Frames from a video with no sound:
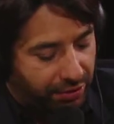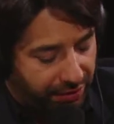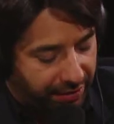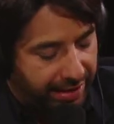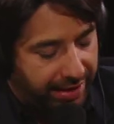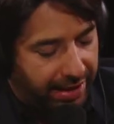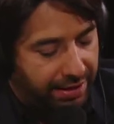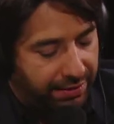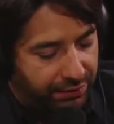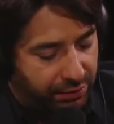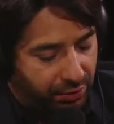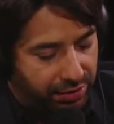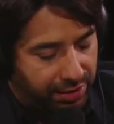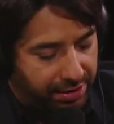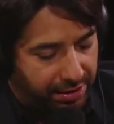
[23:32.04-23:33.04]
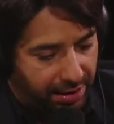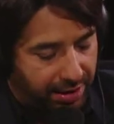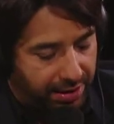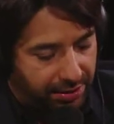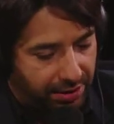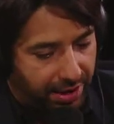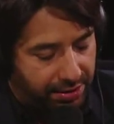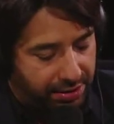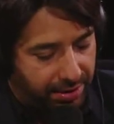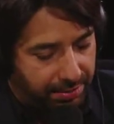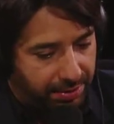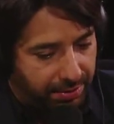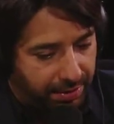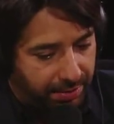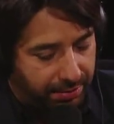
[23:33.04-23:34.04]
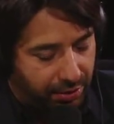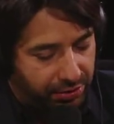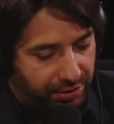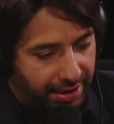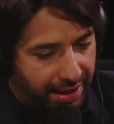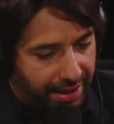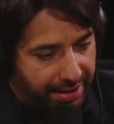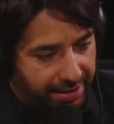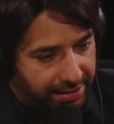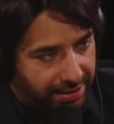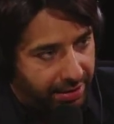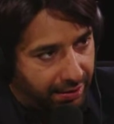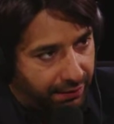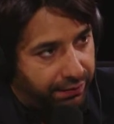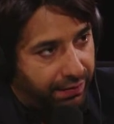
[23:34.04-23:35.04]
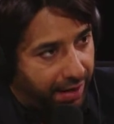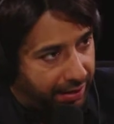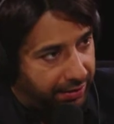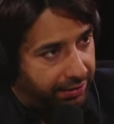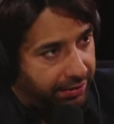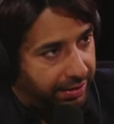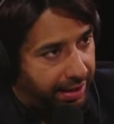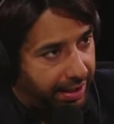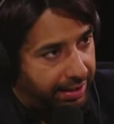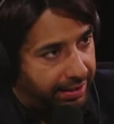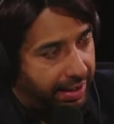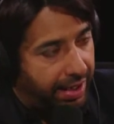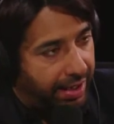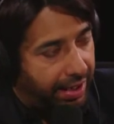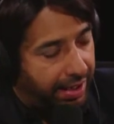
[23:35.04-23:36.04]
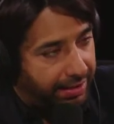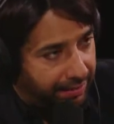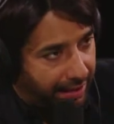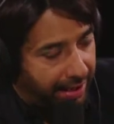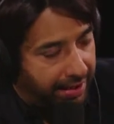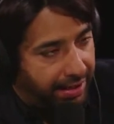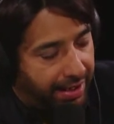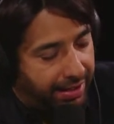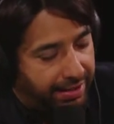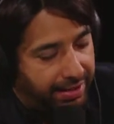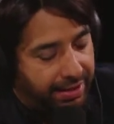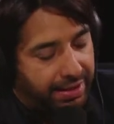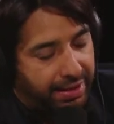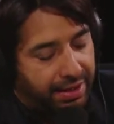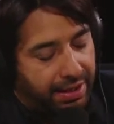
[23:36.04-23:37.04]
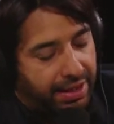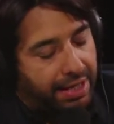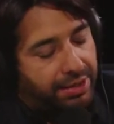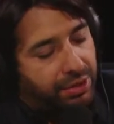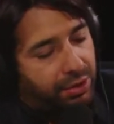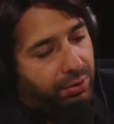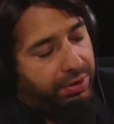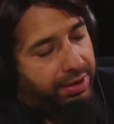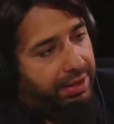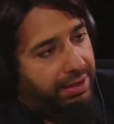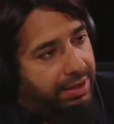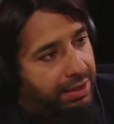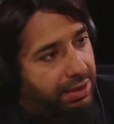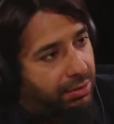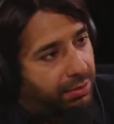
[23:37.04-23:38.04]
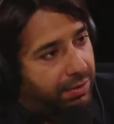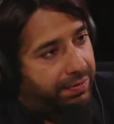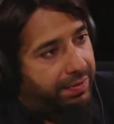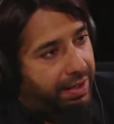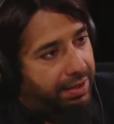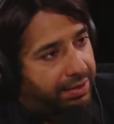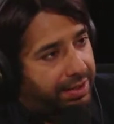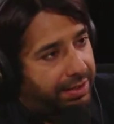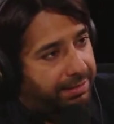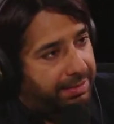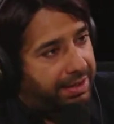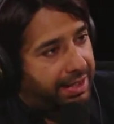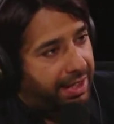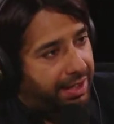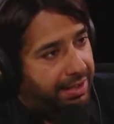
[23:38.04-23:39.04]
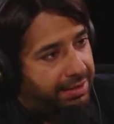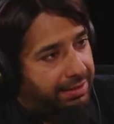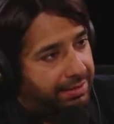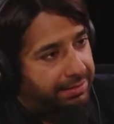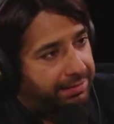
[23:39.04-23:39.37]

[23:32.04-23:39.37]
thinking of George H. H. H. W. Bush as a father. Yeah, and, I did. And, and and and do you think that you were fair to him in the end?